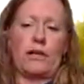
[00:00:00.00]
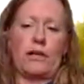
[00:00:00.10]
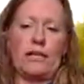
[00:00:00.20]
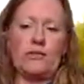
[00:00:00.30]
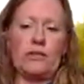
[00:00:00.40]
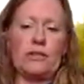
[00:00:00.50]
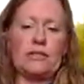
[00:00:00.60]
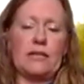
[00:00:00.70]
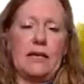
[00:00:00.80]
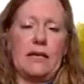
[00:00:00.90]

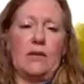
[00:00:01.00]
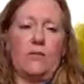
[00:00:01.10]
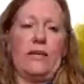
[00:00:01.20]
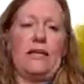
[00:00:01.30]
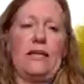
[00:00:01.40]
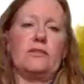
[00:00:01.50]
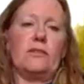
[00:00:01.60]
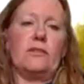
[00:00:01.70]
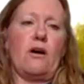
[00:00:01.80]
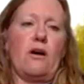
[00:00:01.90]
countries, we need to
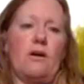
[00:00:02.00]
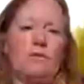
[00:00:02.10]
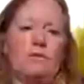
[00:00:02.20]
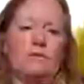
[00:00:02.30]
know